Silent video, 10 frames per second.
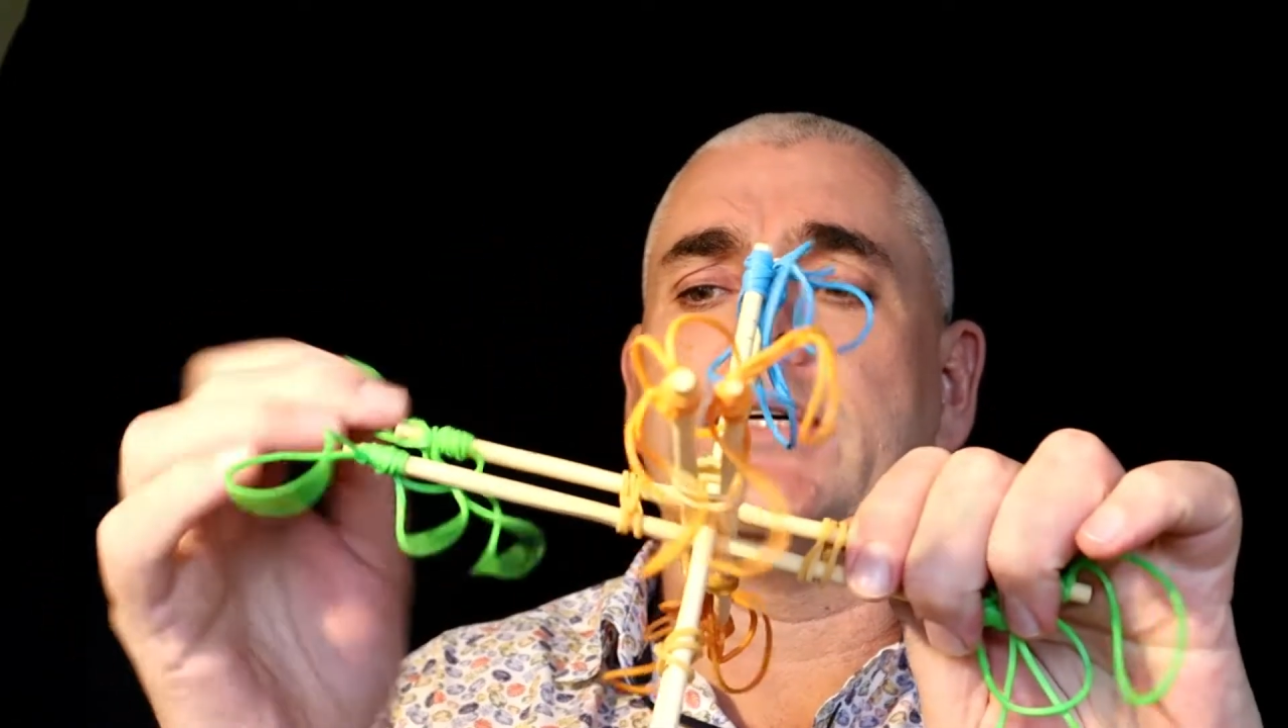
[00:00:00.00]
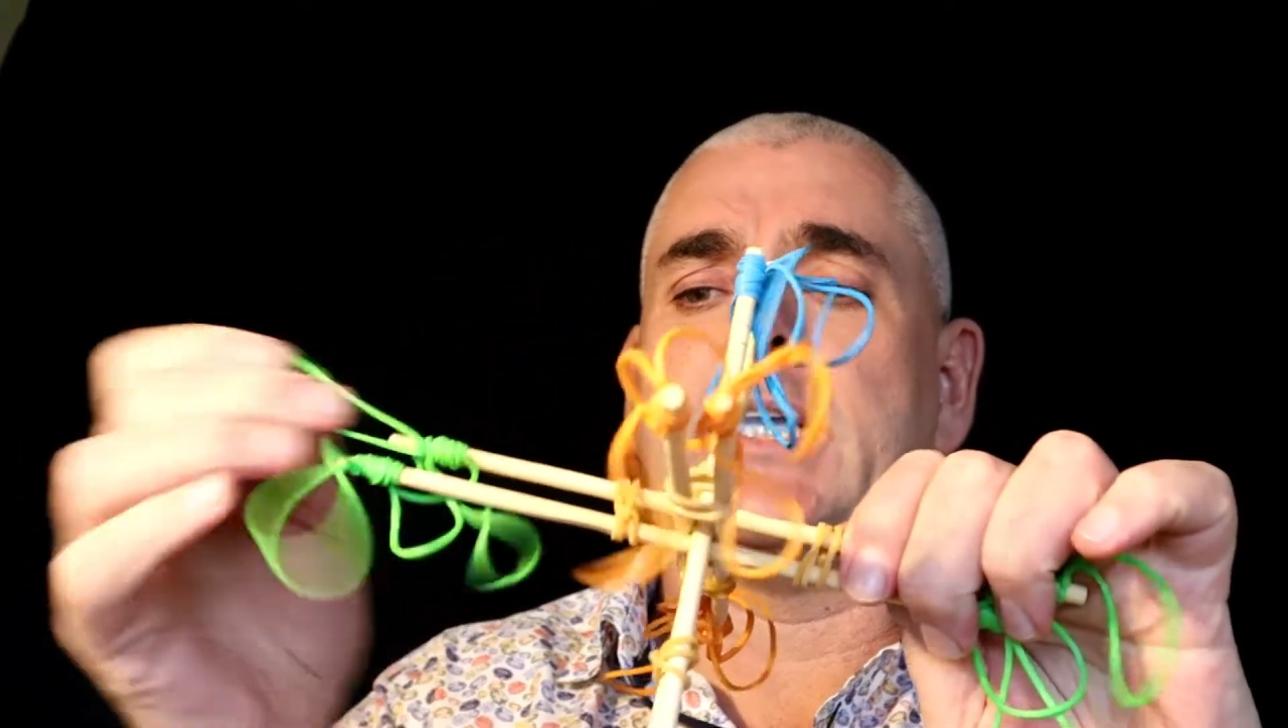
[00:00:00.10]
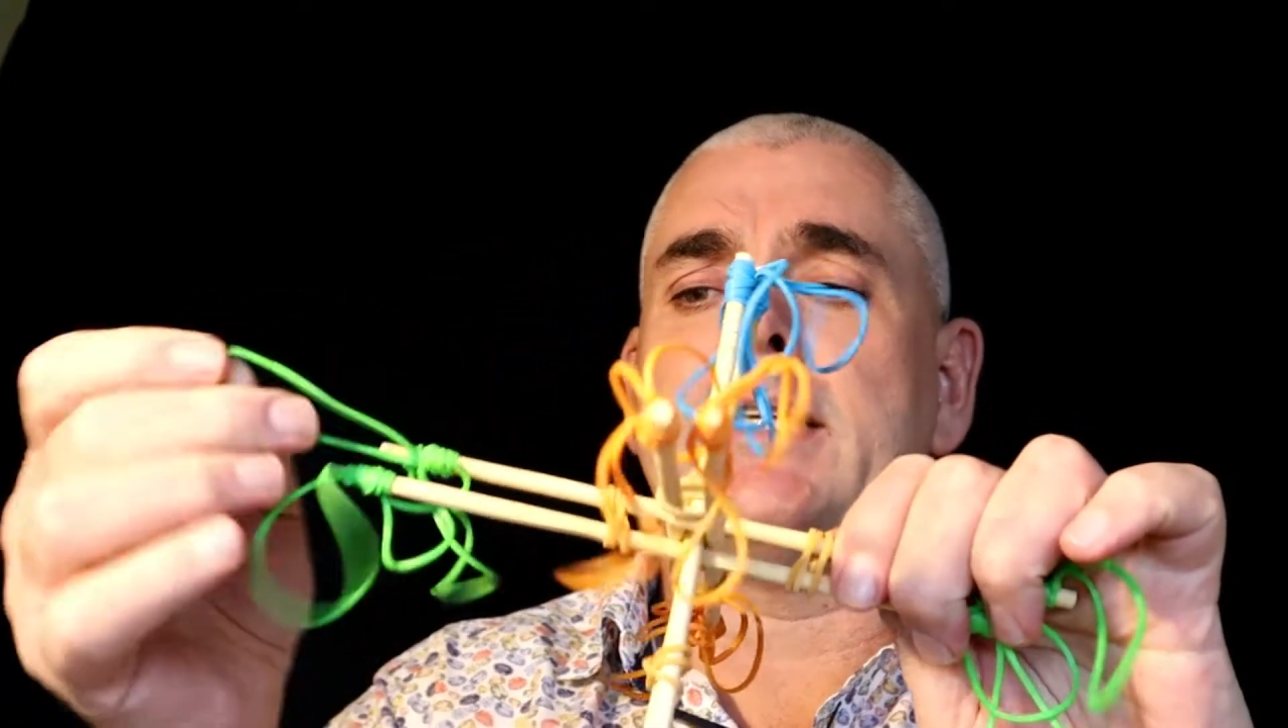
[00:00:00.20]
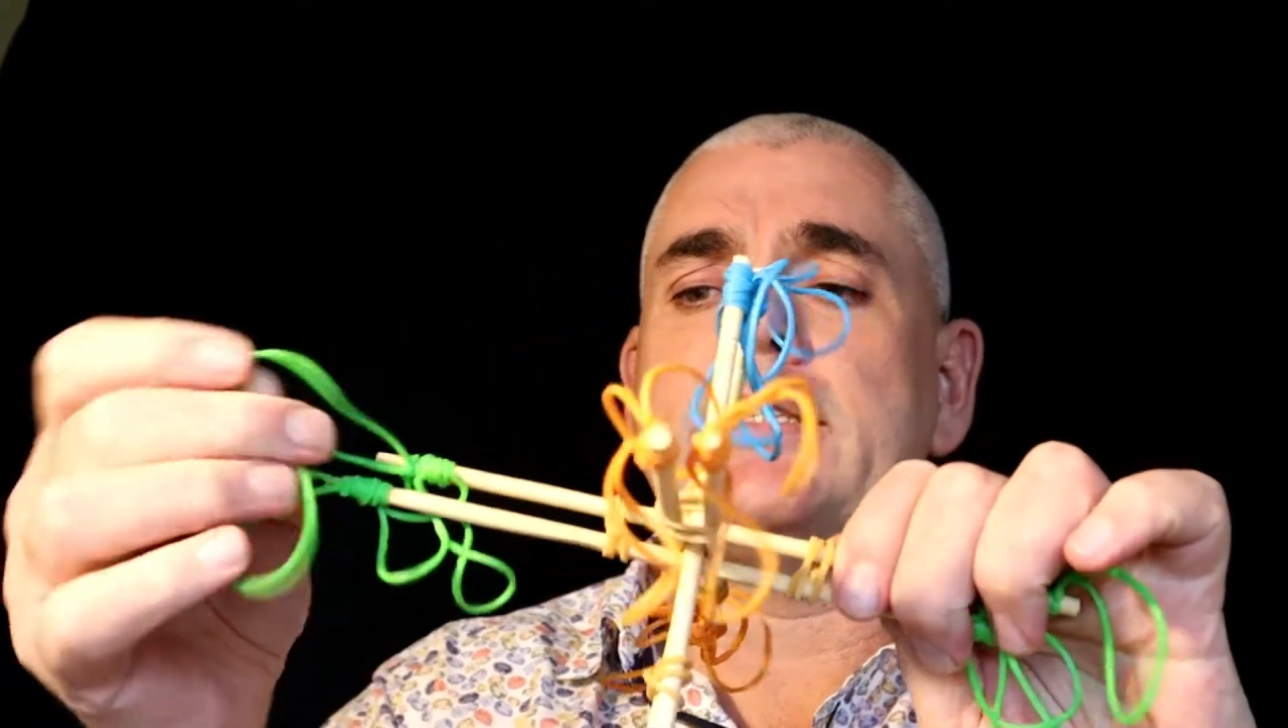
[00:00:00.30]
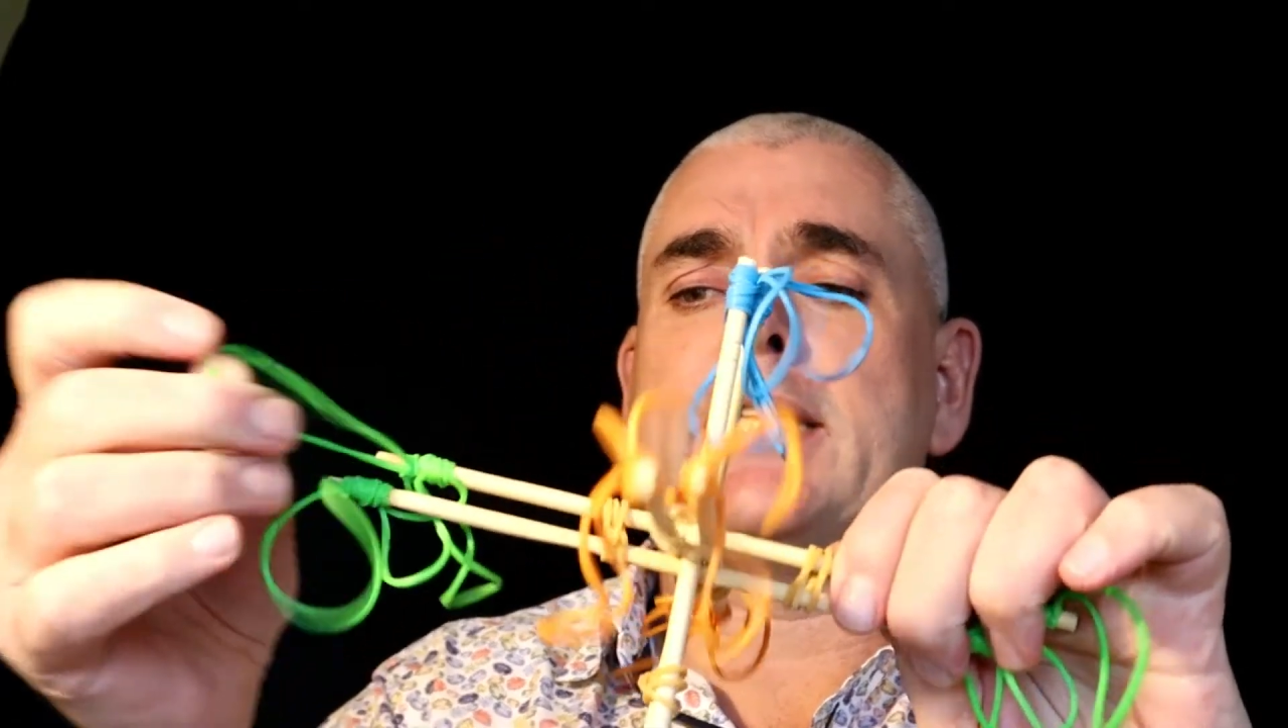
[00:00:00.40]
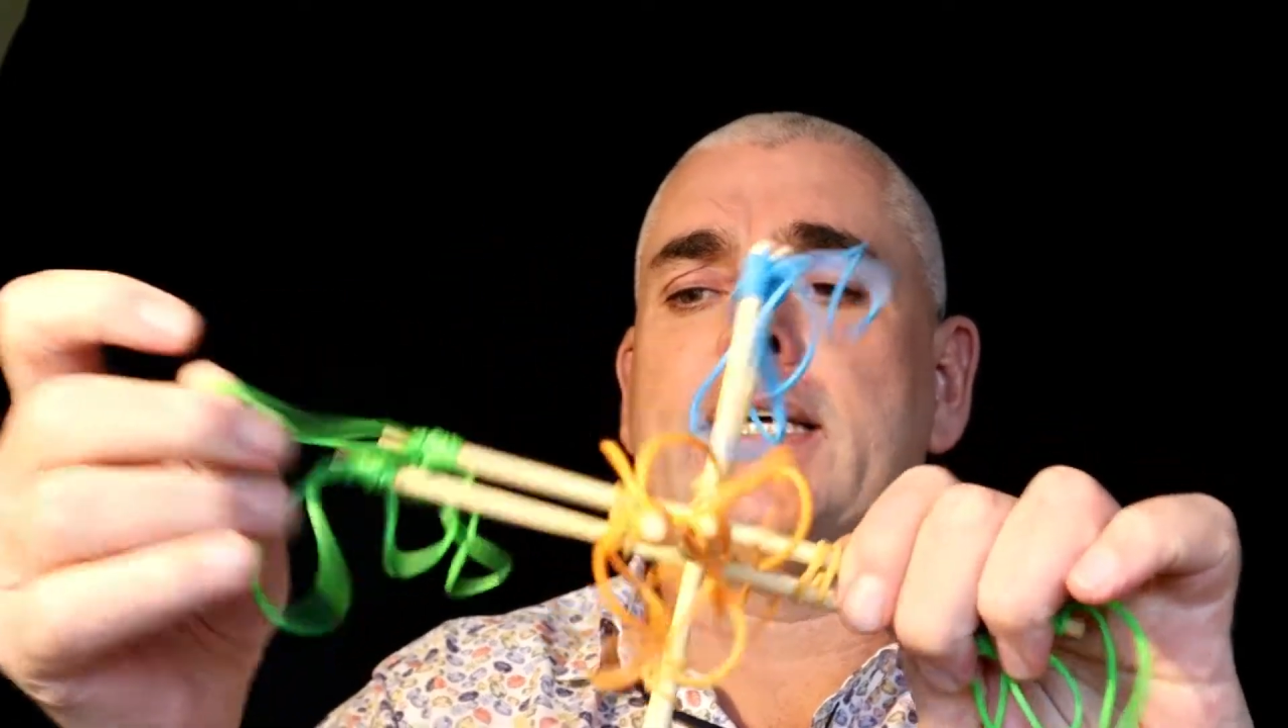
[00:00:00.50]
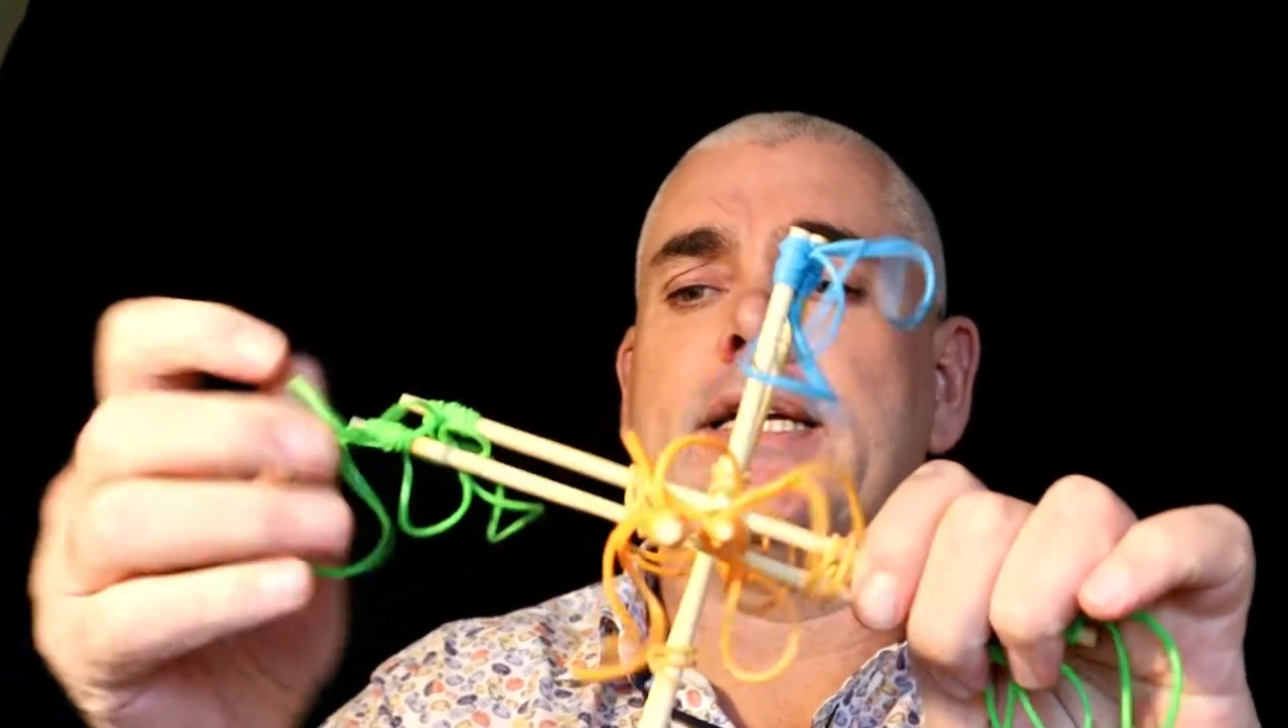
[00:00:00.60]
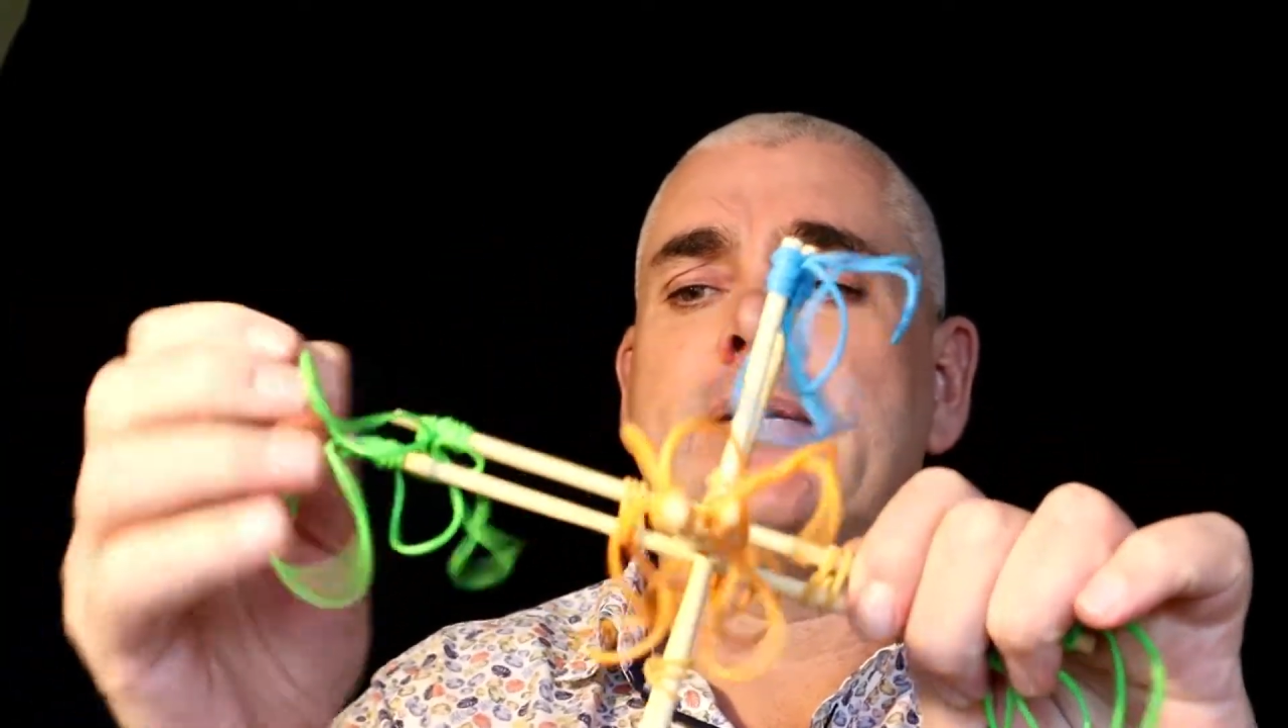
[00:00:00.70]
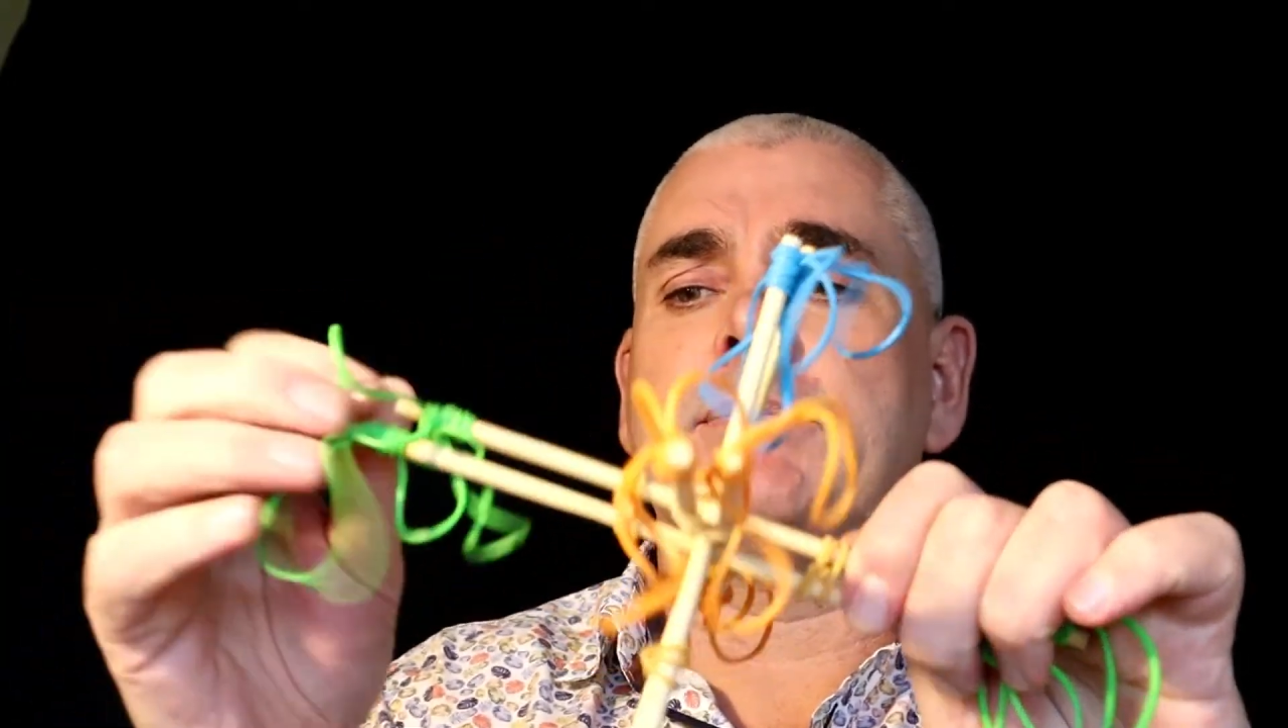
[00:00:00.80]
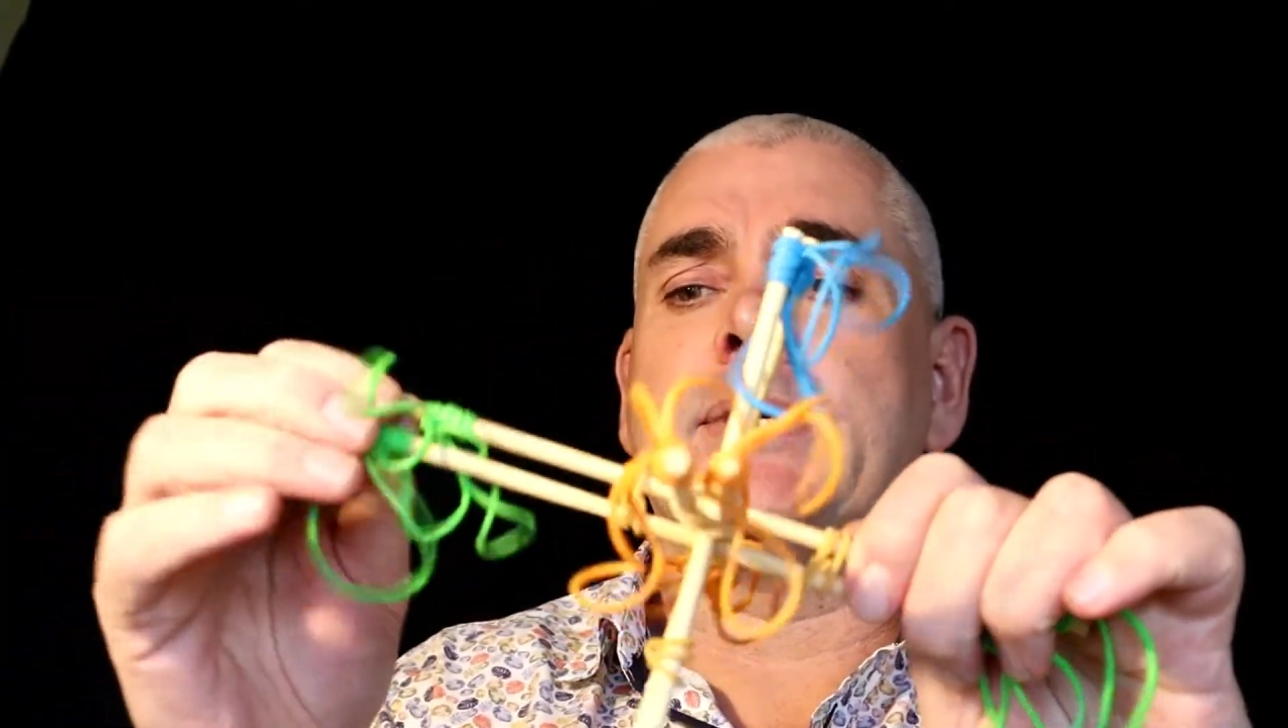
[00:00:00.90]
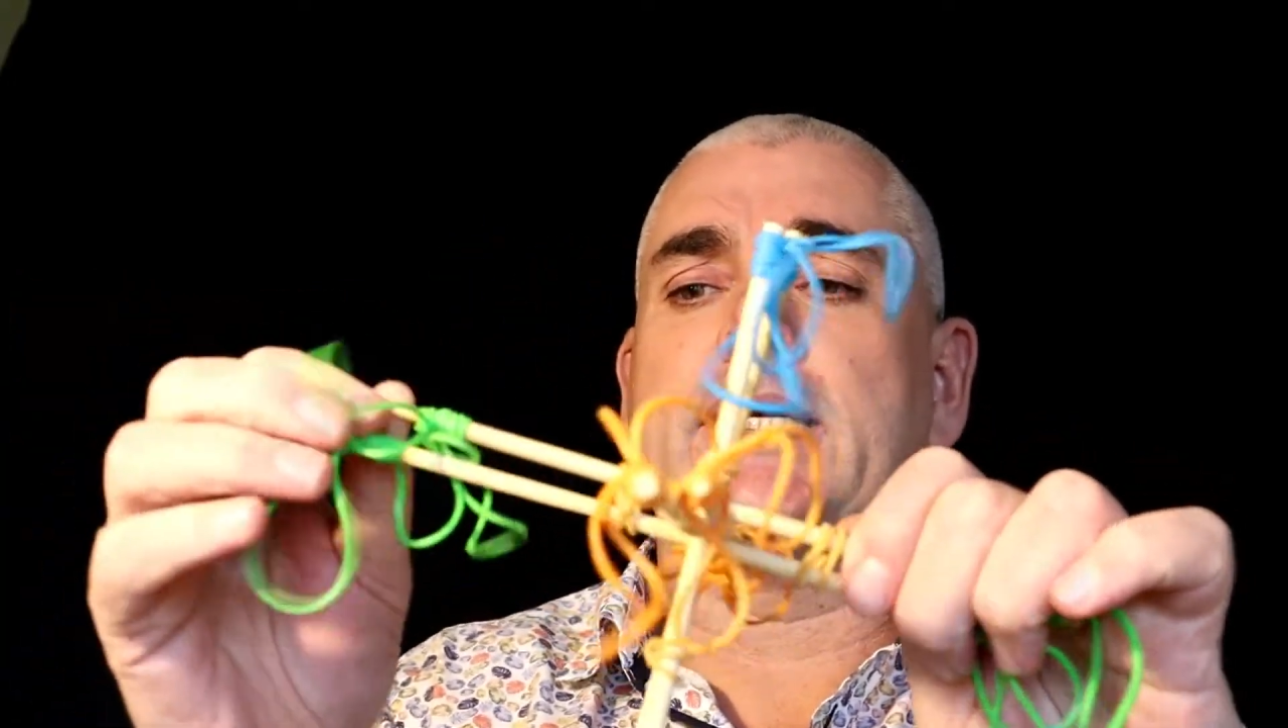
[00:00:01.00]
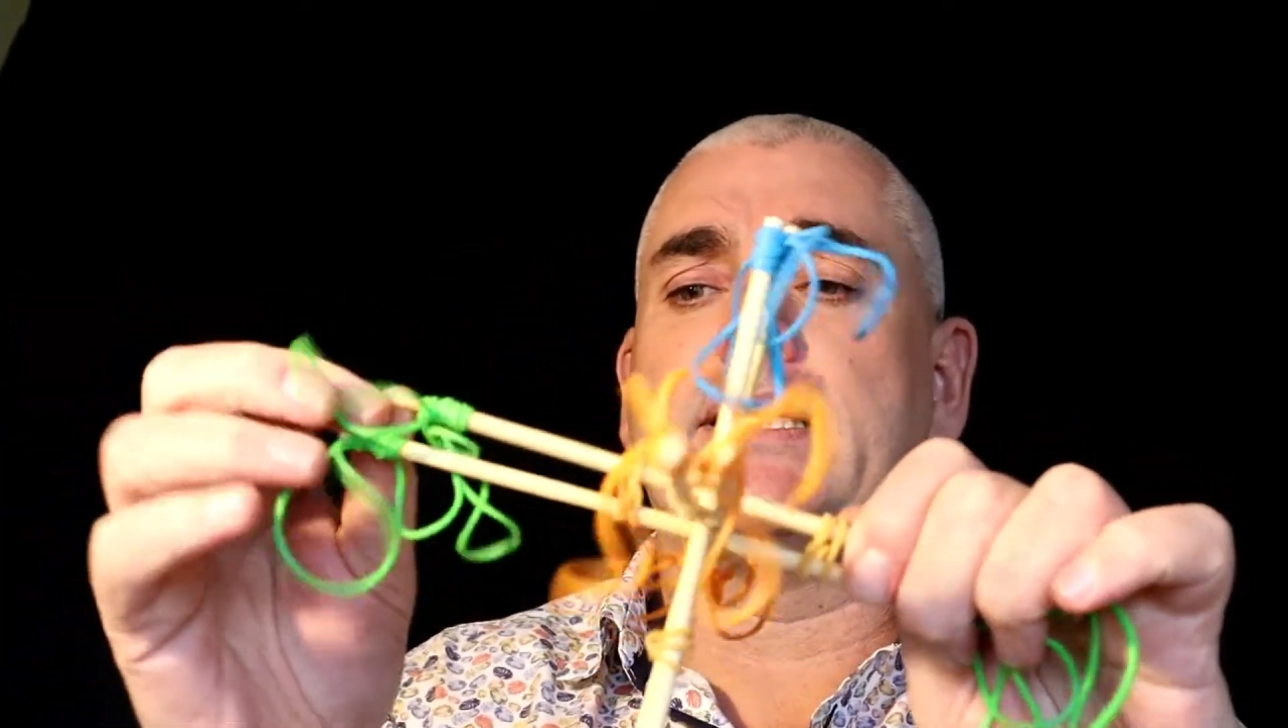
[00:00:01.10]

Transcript: get the same